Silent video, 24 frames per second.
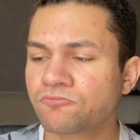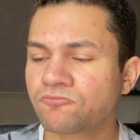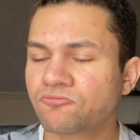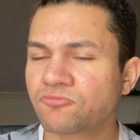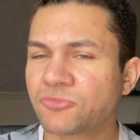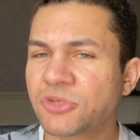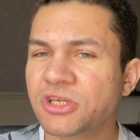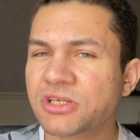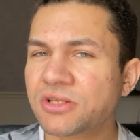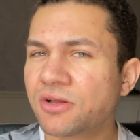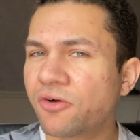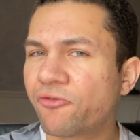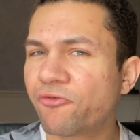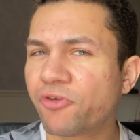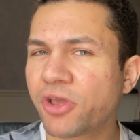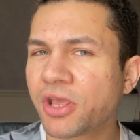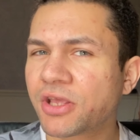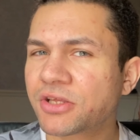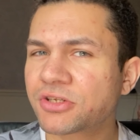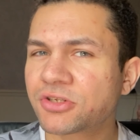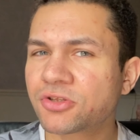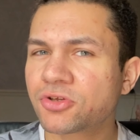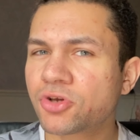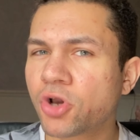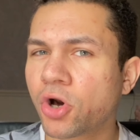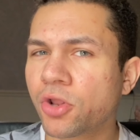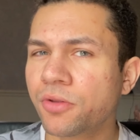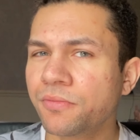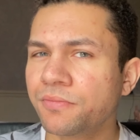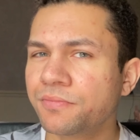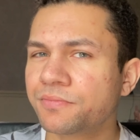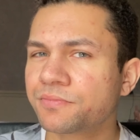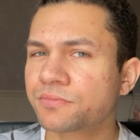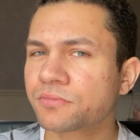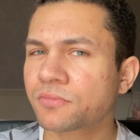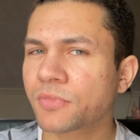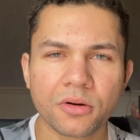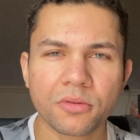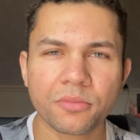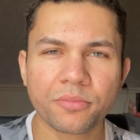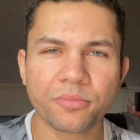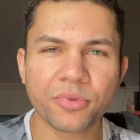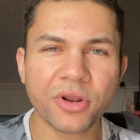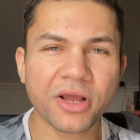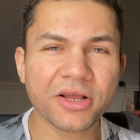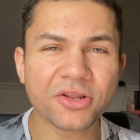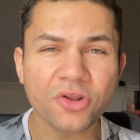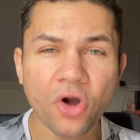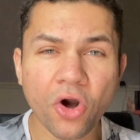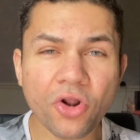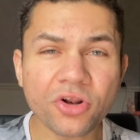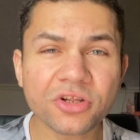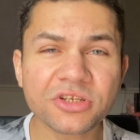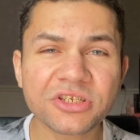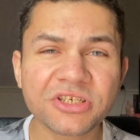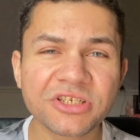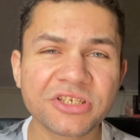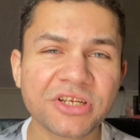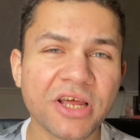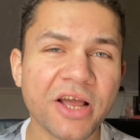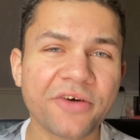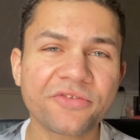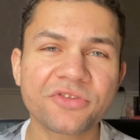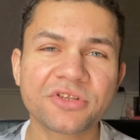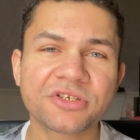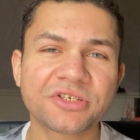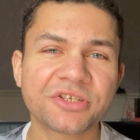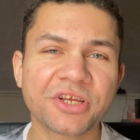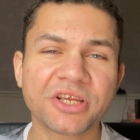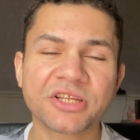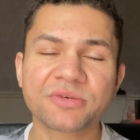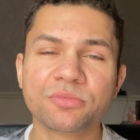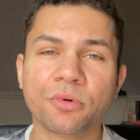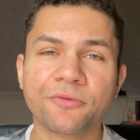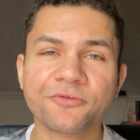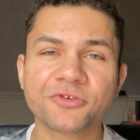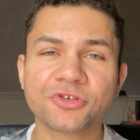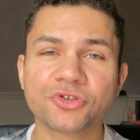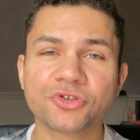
These little things have gone. But I can honestly say after 6 months I